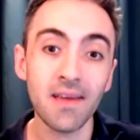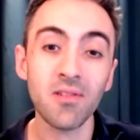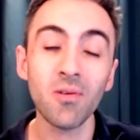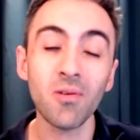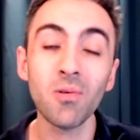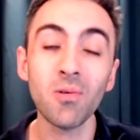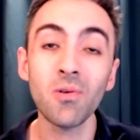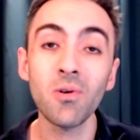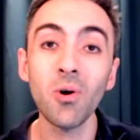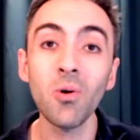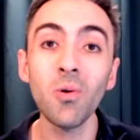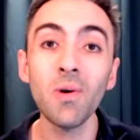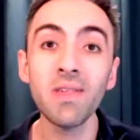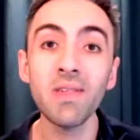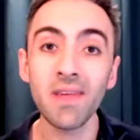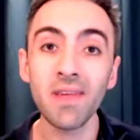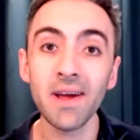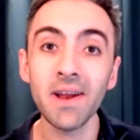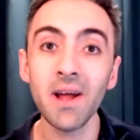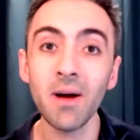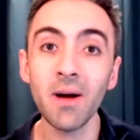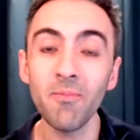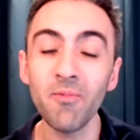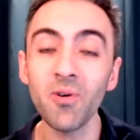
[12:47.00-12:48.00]
go and sign
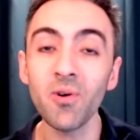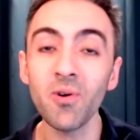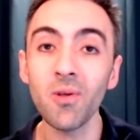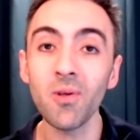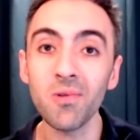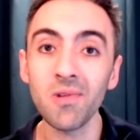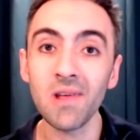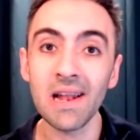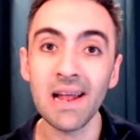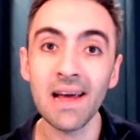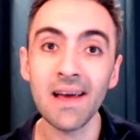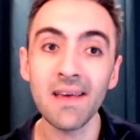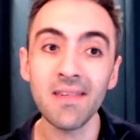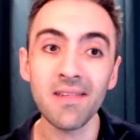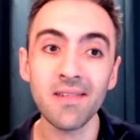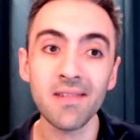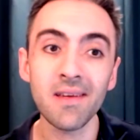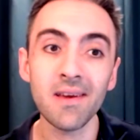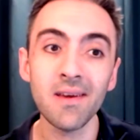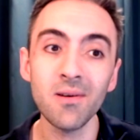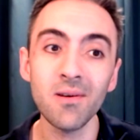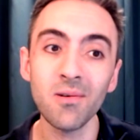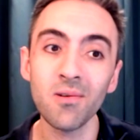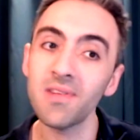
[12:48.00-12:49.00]
up for those classes, and
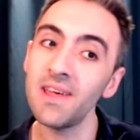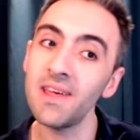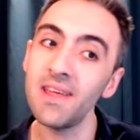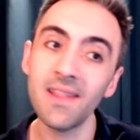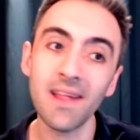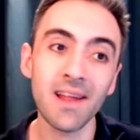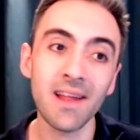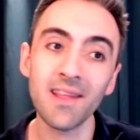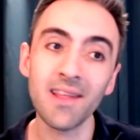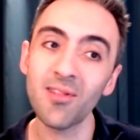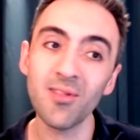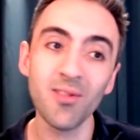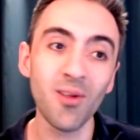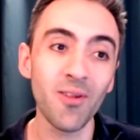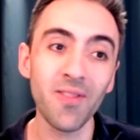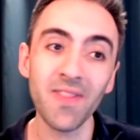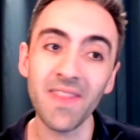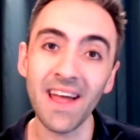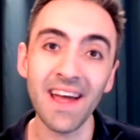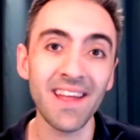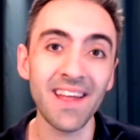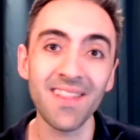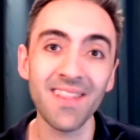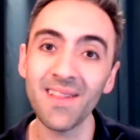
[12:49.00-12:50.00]
you'll see that it's not
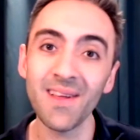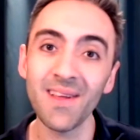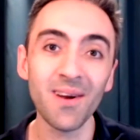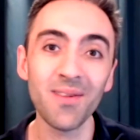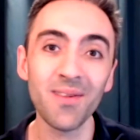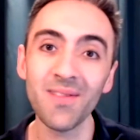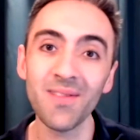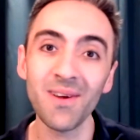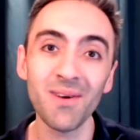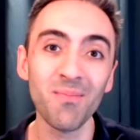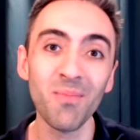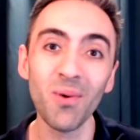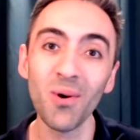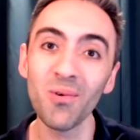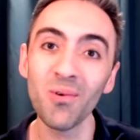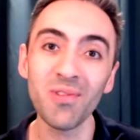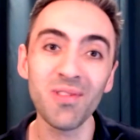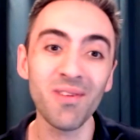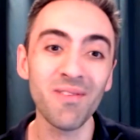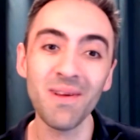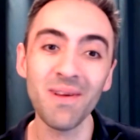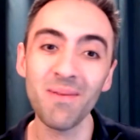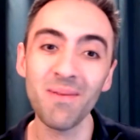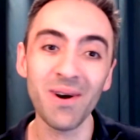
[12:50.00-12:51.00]
that they're most
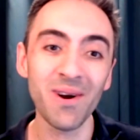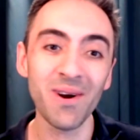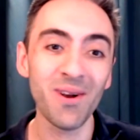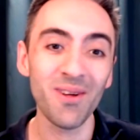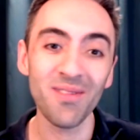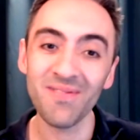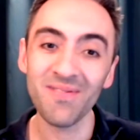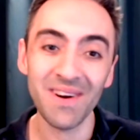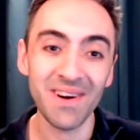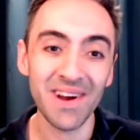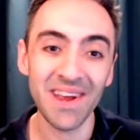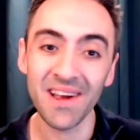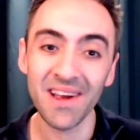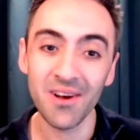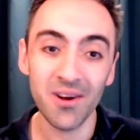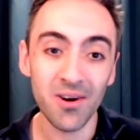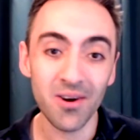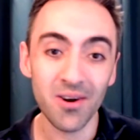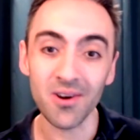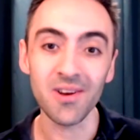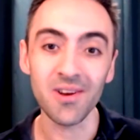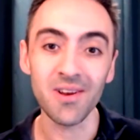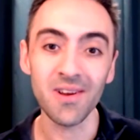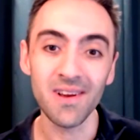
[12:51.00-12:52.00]
of them are not very
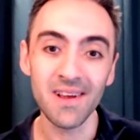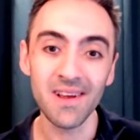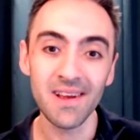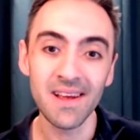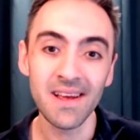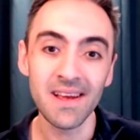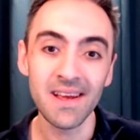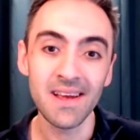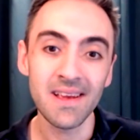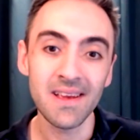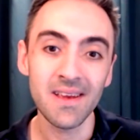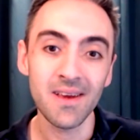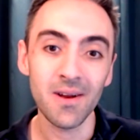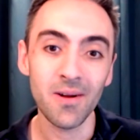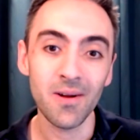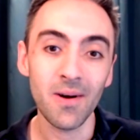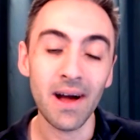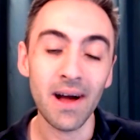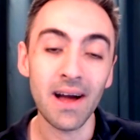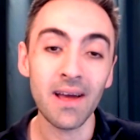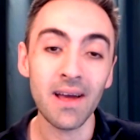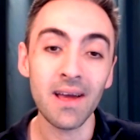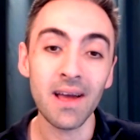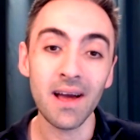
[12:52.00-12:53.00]
good.
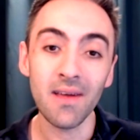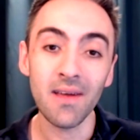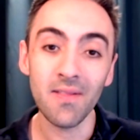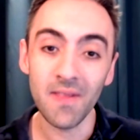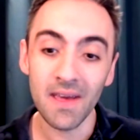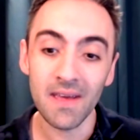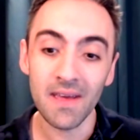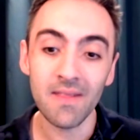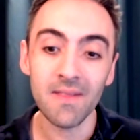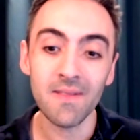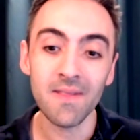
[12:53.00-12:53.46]
I think